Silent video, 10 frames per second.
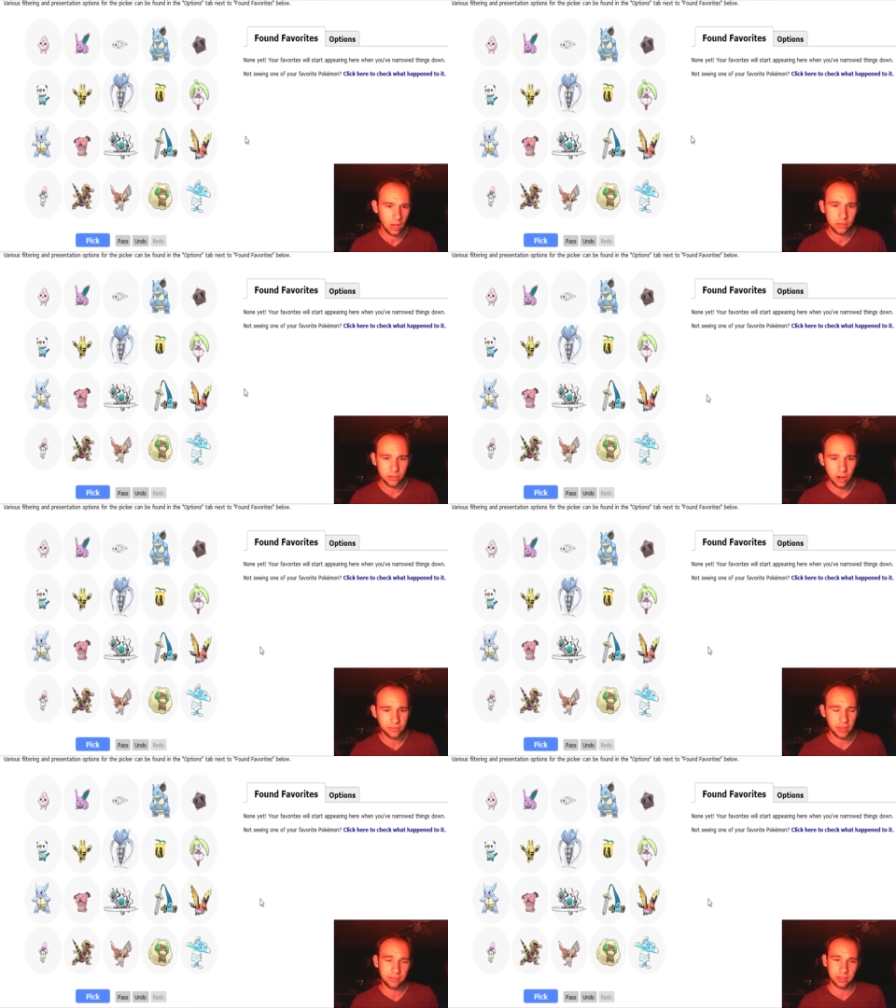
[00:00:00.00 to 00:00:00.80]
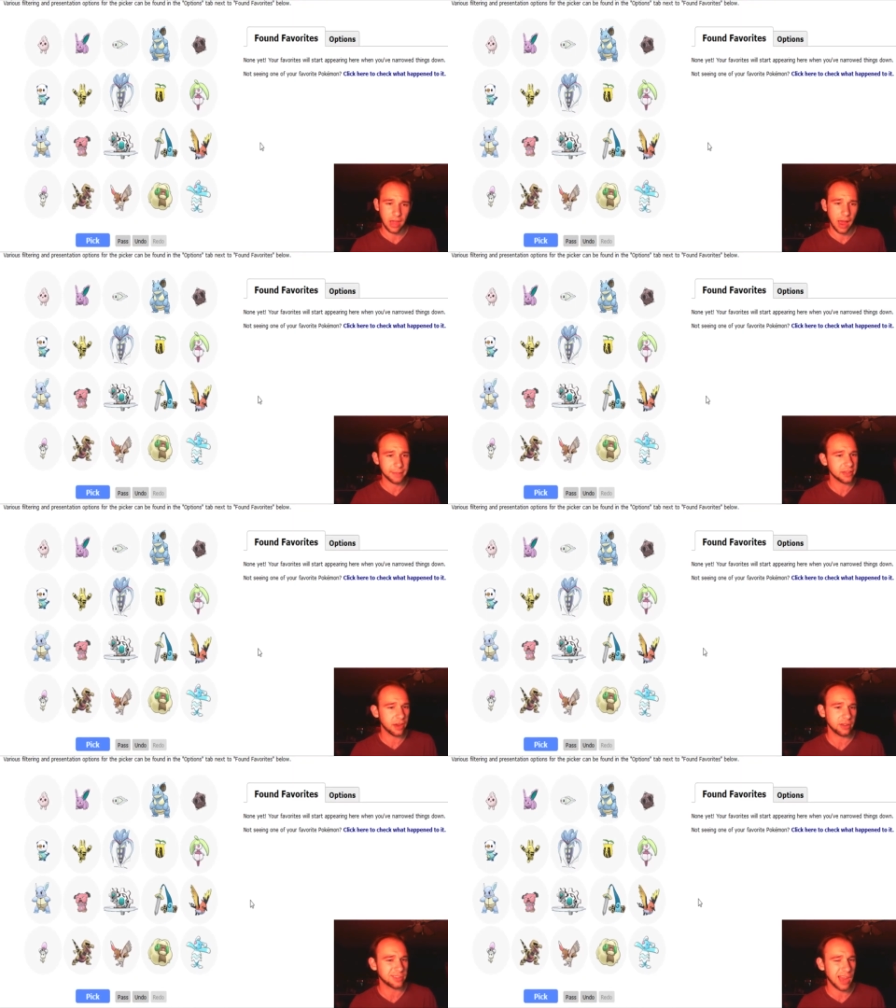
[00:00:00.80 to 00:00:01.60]
Sorry if the, if the
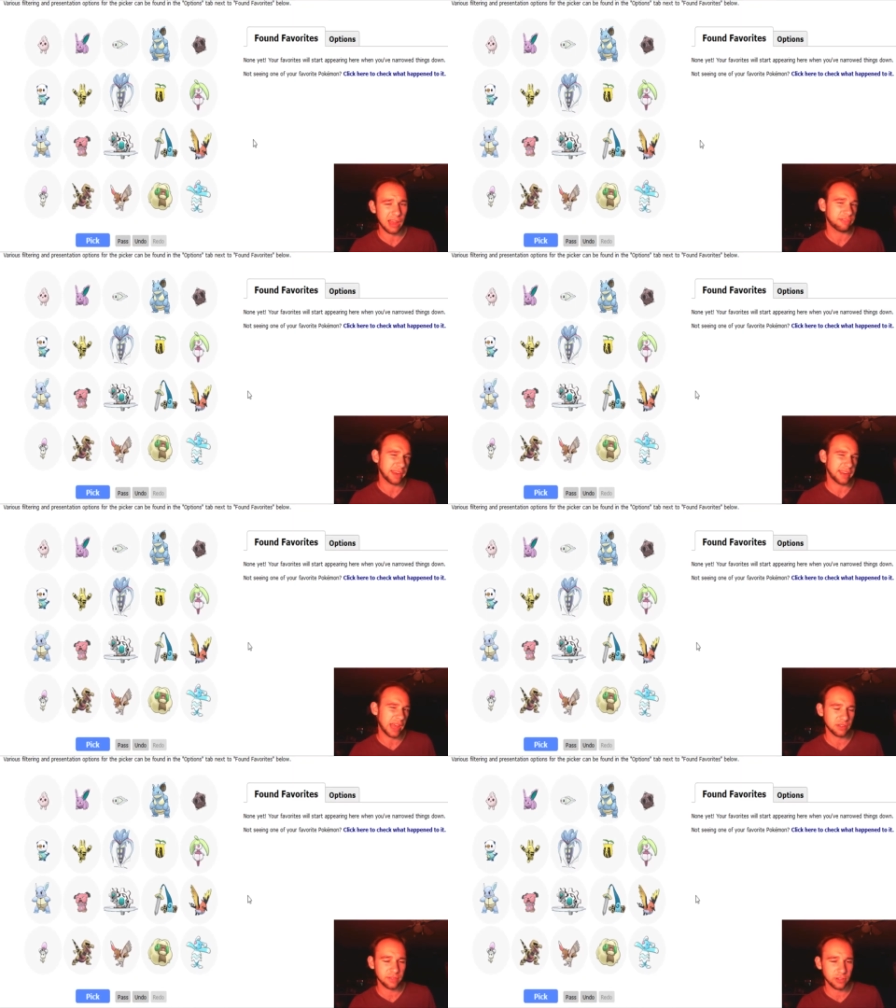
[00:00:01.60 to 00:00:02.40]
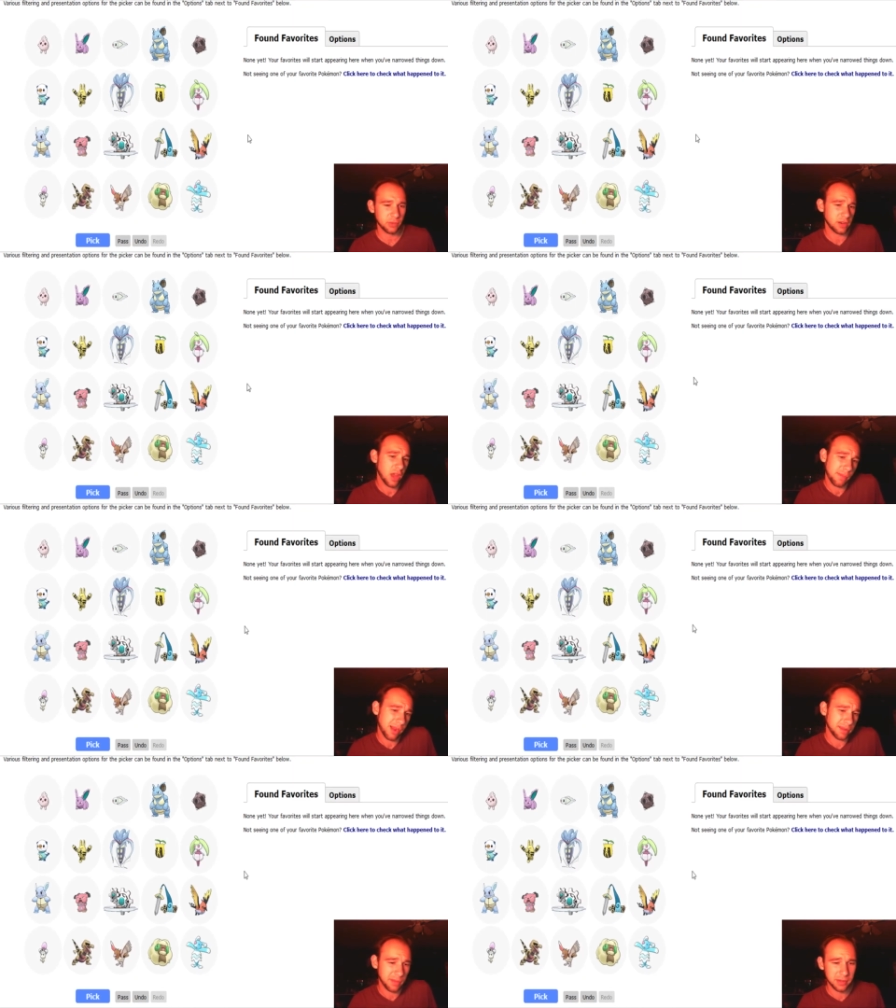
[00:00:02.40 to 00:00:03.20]
commentary is not fantastic for this one,
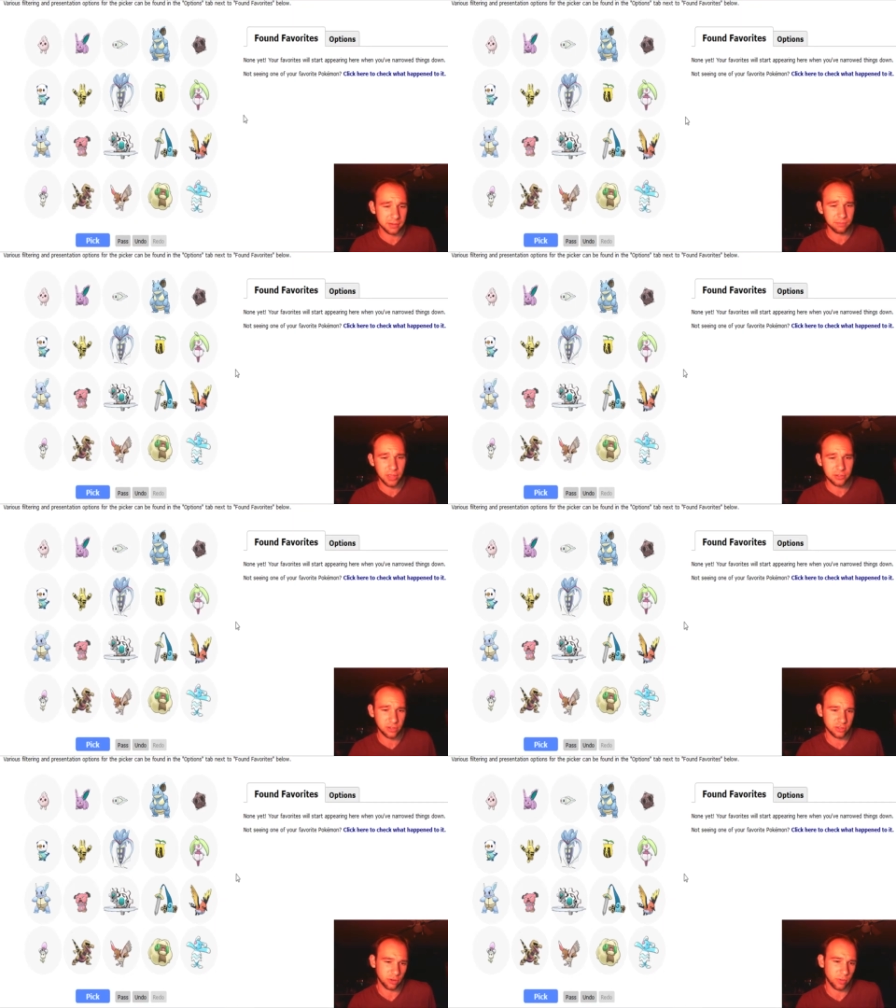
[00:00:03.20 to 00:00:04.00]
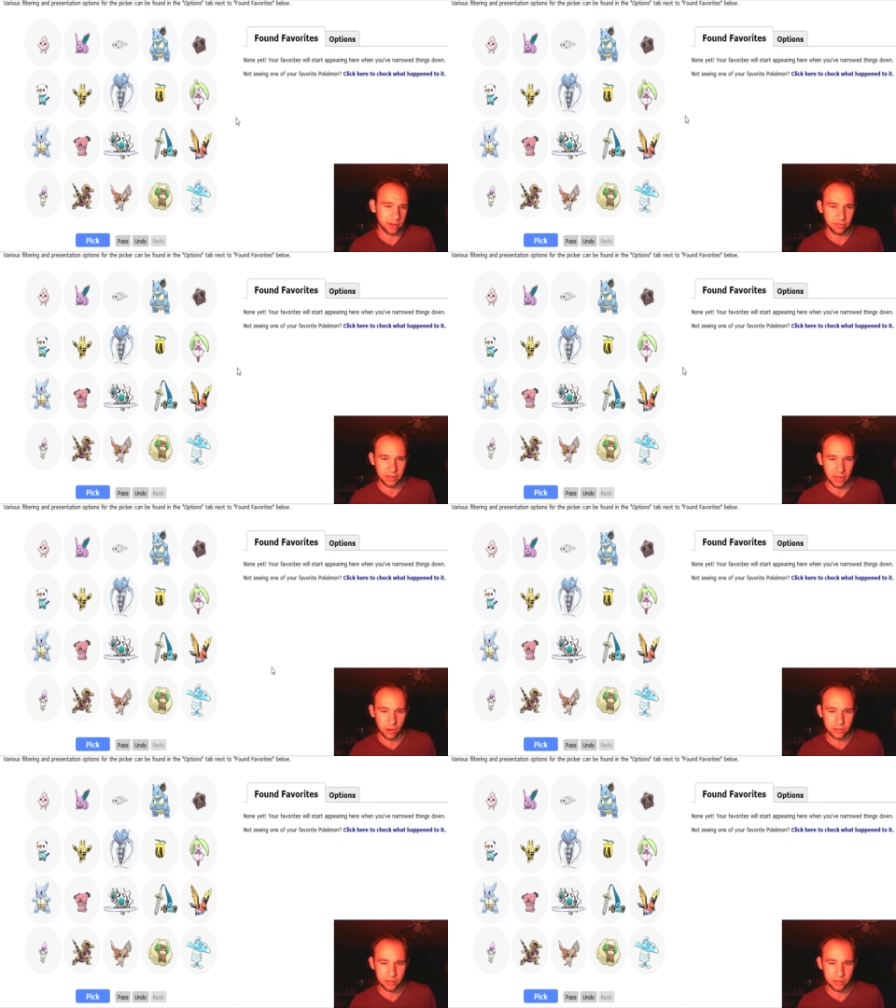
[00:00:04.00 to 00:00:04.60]
but I mean, it's just a quick video.